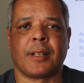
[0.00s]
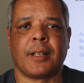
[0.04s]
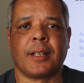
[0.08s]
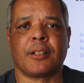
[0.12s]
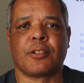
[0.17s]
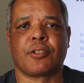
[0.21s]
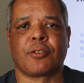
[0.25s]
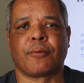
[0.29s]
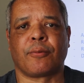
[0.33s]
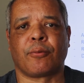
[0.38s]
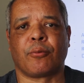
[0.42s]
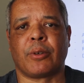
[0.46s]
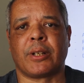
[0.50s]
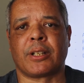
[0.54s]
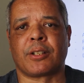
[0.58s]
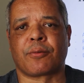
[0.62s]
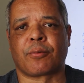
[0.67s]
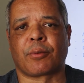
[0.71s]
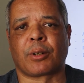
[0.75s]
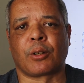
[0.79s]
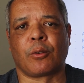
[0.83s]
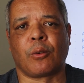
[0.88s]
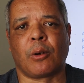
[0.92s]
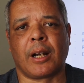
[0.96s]
each of which
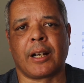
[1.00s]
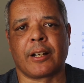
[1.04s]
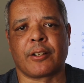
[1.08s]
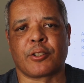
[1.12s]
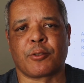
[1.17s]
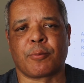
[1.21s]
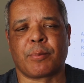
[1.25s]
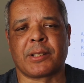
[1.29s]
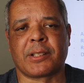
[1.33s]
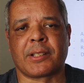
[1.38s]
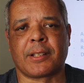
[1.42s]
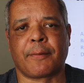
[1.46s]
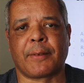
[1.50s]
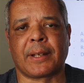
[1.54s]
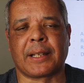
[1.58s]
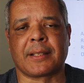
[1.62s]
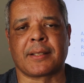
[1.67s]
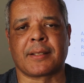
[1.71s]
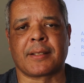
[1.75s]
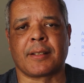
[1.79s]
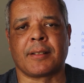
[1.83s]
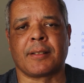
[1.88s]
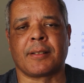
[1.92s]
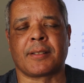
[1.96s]
requires specific
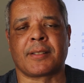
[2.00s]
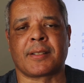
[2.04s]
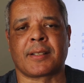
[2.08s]
skill